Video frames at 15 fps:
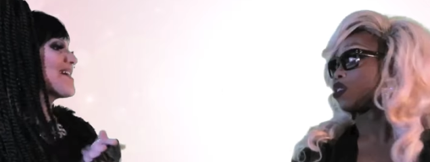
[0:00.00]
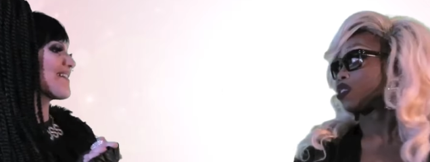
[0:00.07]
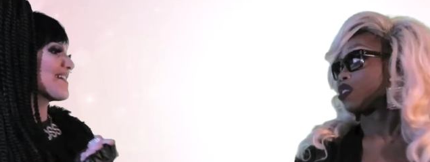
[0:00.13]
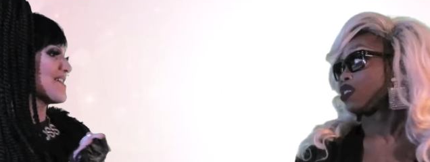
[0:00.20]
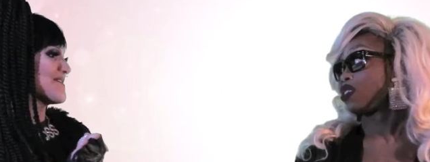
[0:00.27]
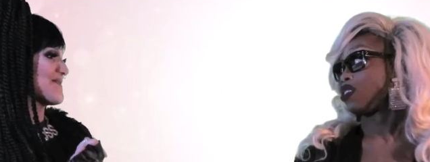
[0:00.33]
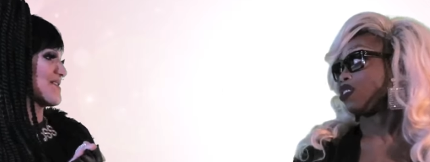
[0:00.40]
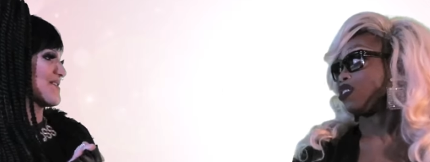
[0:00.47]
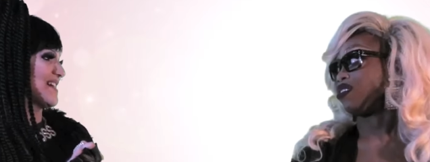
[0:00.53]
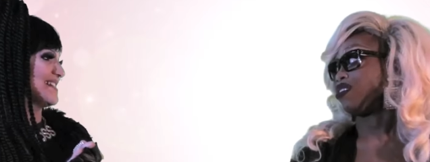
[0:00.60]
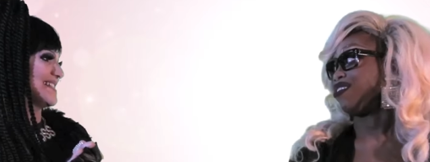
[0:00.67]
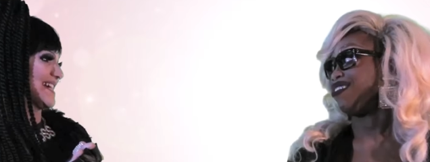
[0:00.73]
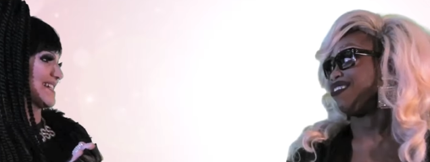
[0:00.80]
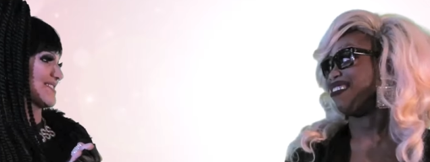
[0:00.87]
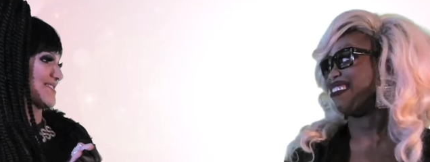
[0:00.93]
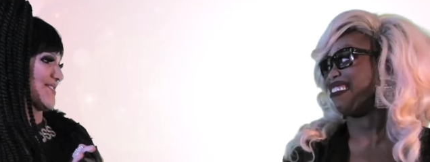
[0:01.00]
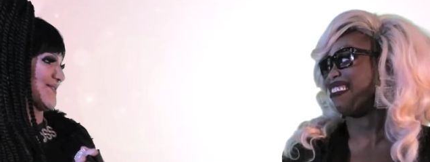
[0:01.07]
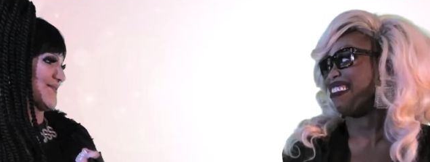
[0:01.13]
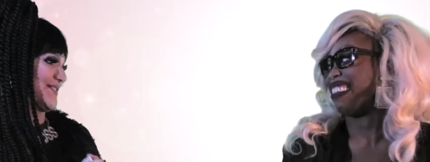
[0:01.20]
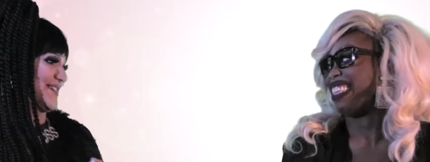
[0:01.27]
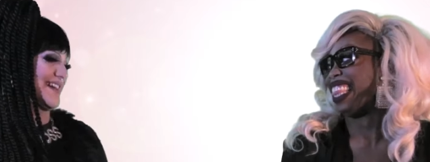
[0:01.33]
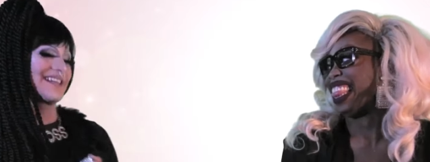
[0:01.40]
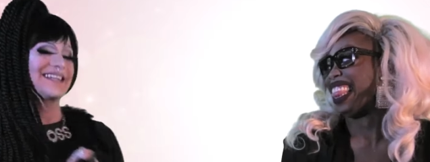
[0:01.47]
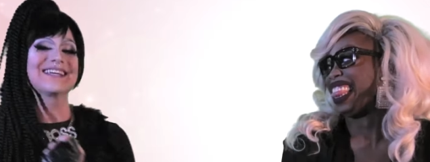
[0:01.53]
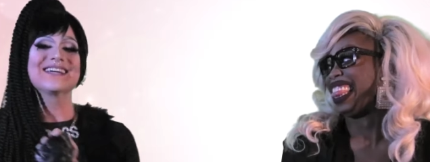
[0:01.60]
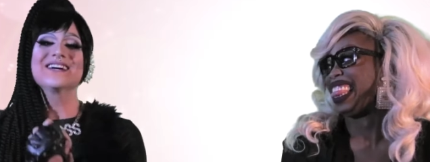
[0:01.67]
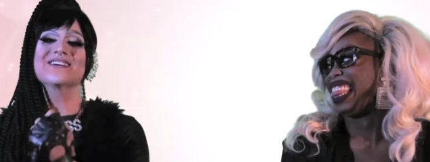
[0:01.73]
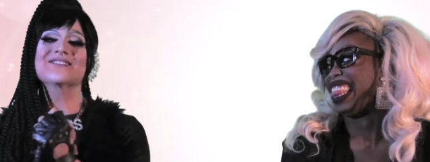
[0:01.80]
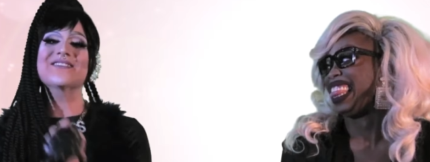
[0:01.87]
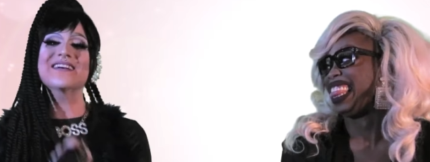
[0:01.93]
Speaker 1: We are here for Crazy Ex Girlfriend.
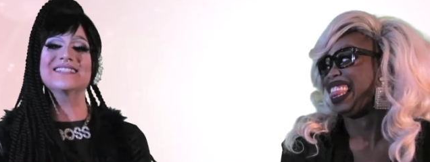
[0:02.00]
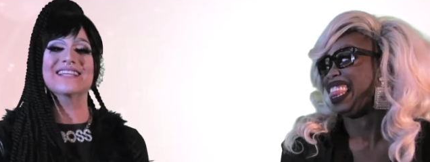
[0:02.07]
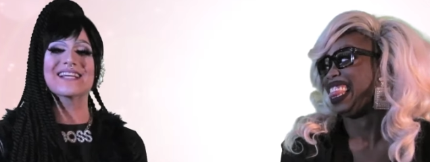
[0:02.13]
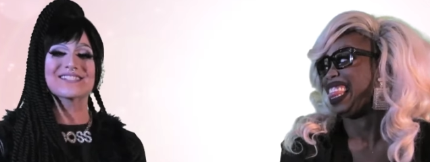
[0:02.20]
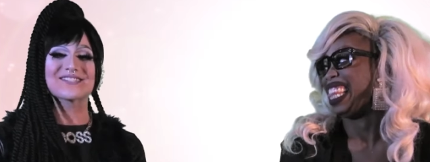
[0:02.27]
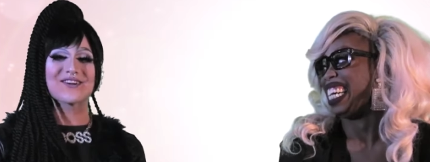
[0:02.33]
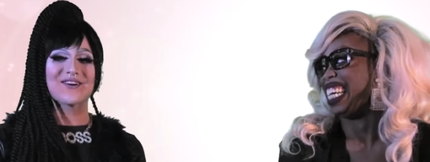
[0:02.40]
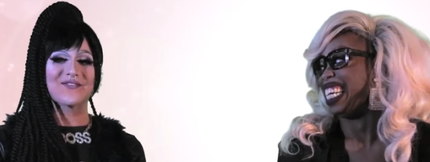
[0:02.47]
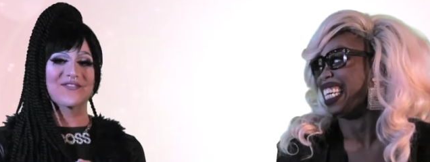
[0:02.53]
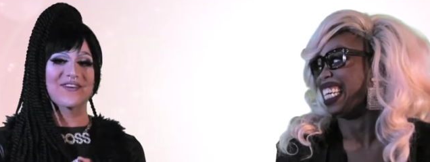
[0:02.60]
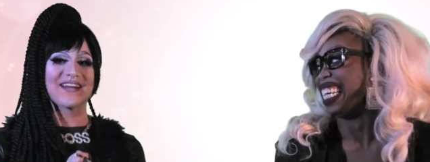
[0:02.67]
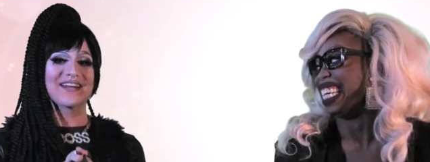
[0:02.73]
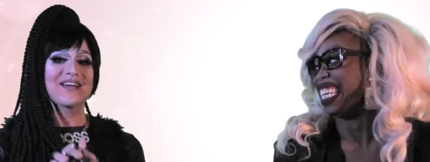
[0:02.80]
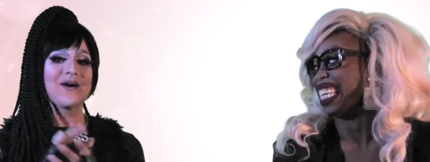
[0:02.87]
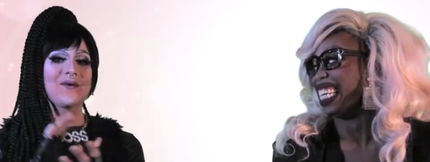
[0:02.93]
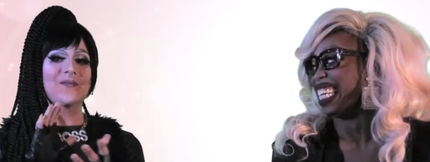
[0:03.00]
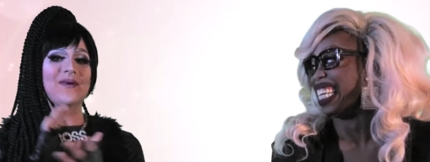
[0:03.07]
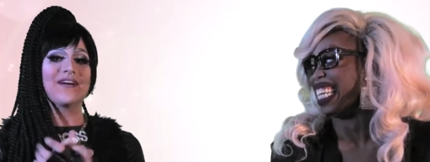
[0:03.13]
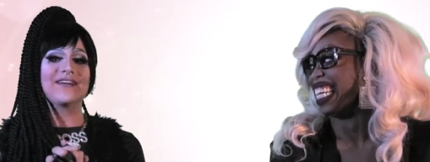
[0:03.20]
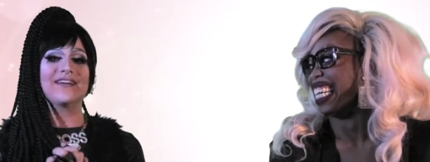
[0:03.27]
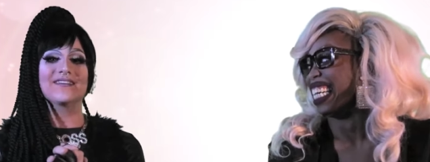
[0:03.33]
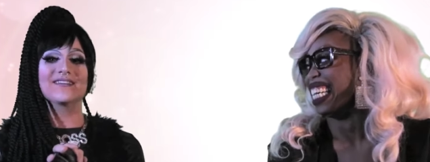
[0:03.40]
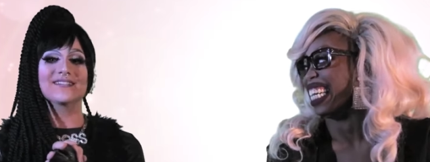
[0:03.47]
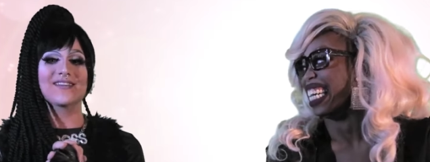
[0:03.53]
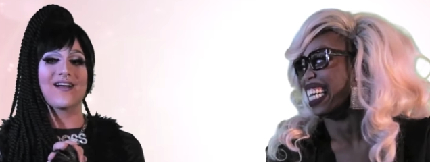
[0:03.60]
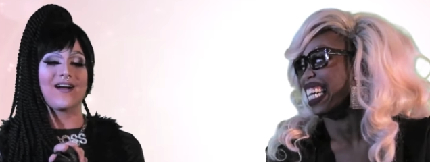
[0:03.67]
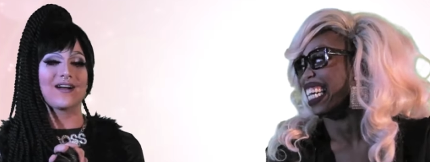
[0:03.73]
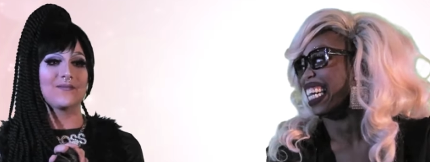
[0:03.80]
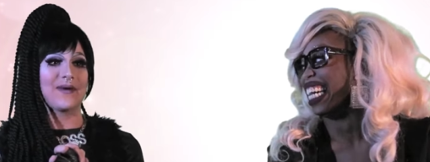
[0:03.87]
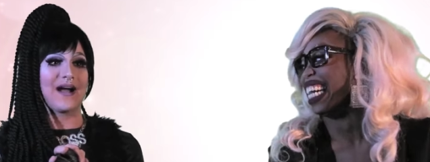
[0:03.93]
Crazy Ex Girlfriend, we are here to
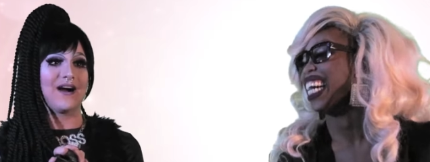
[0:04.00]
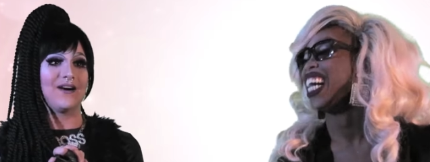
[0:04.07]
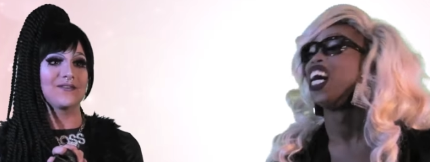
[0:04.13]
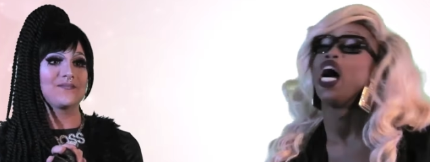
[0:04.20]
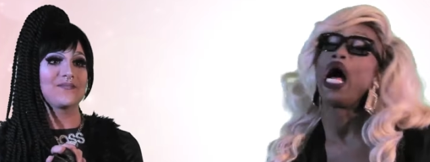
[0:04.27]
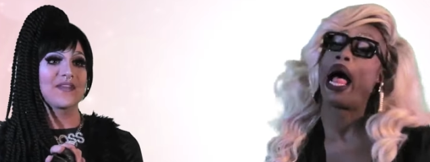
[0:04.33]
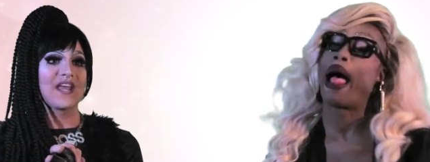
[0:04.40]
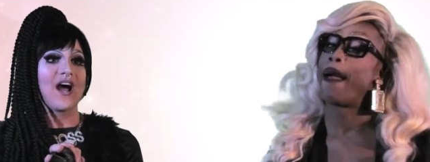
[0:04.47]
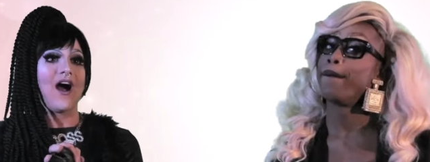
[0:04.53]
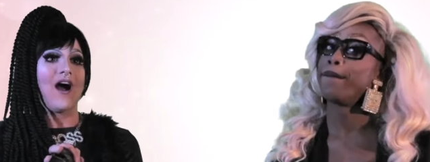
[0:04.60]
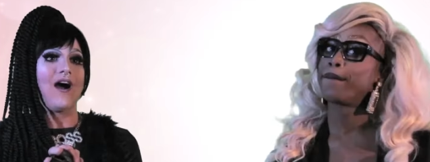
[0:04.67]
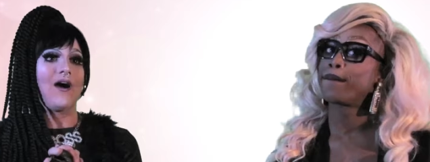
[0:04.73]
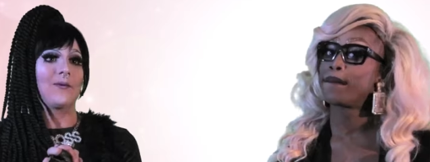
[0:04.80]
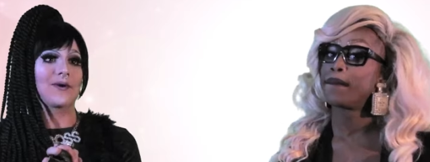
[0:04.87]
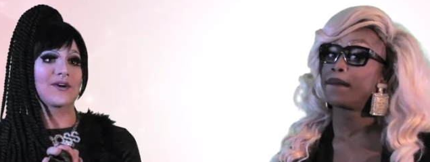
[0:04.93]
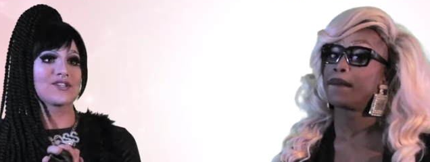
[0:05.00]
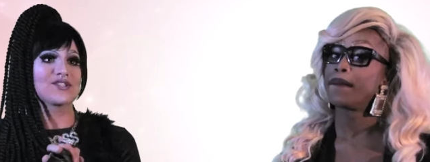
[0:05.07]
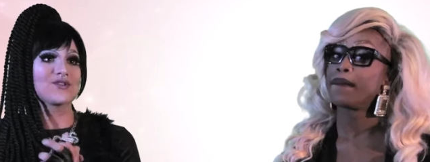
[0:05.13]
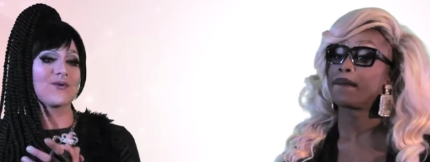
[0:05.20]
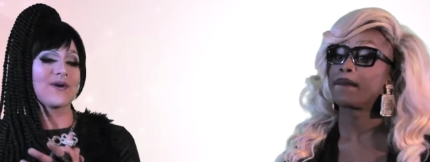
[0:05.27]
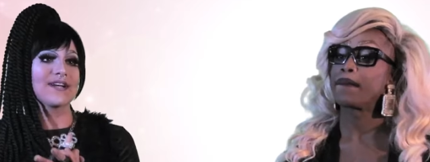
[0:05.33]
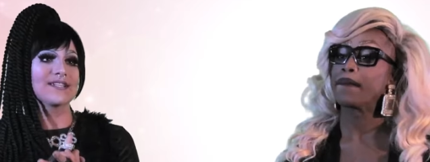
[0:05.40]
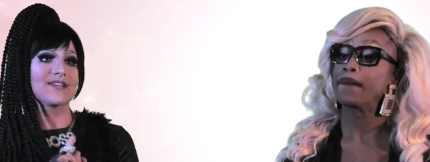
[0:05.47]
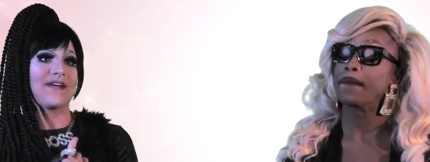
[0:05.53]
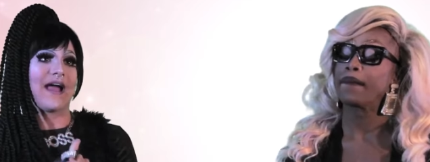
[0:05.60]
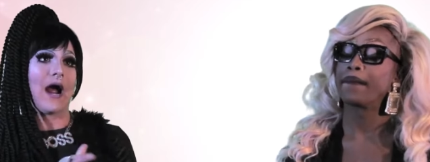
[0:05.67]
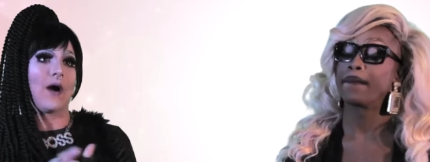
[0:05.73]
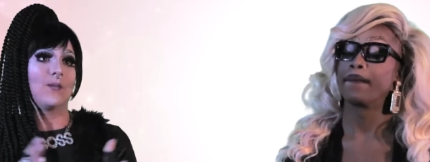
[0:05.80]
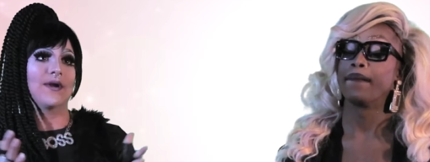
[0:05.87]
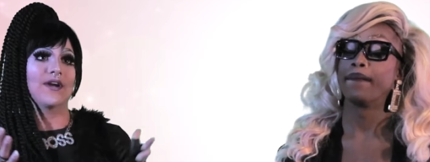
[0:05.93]
talk about our stories of
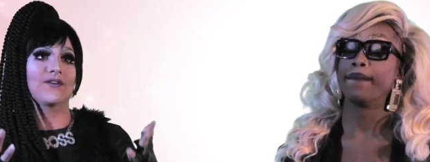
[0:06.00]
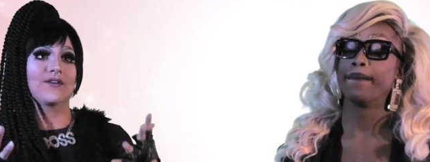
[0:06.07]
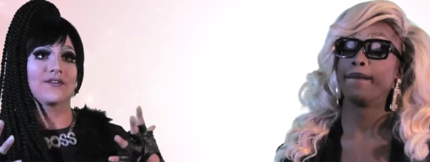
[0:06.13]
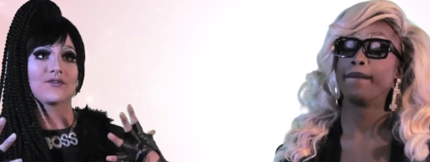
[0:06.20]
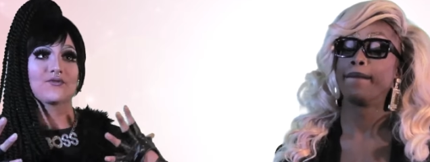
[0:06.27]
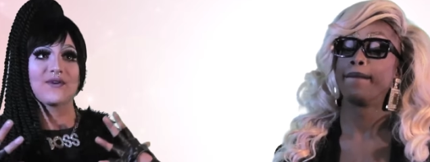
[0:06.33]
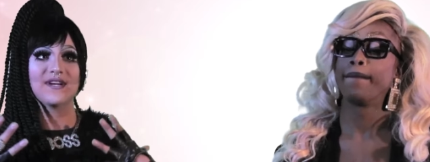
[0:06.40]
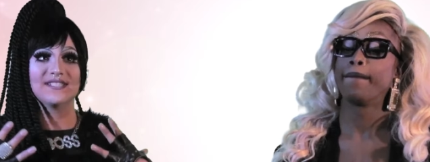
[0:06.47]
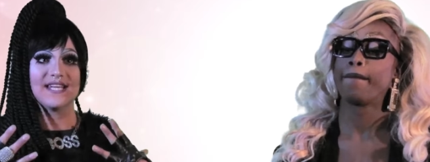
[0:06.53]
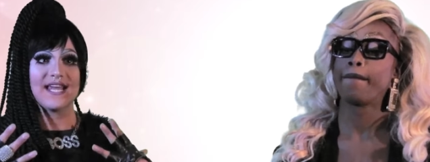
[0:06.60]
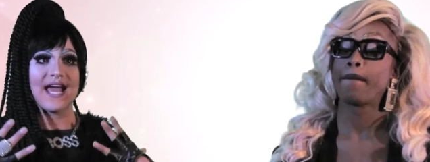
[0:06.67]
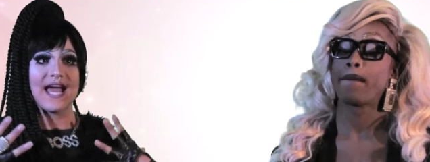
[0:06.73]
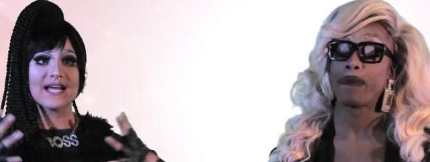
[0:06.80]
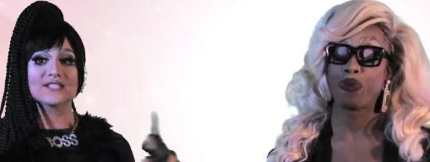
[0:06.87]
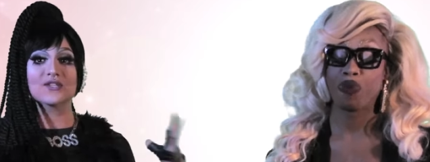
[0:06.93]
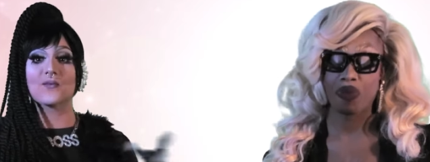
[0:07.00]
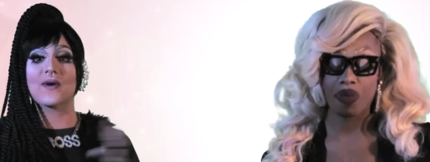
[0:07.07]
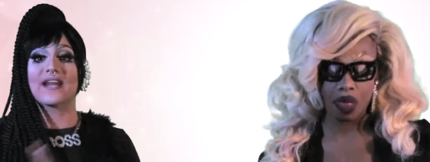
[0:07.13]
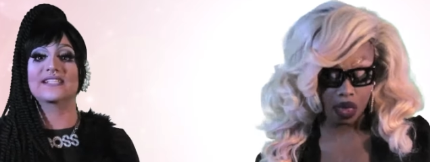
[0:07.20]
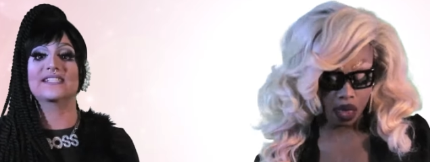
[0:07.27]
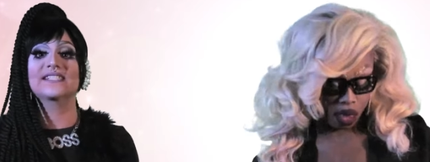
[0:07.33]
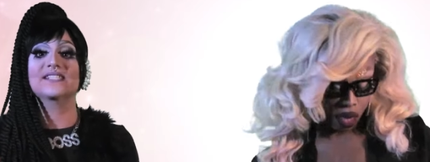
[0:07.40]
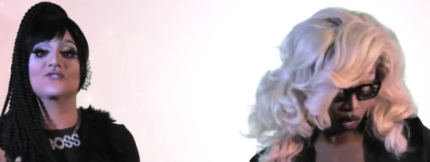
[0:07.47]
how we are a crazy ex or we had a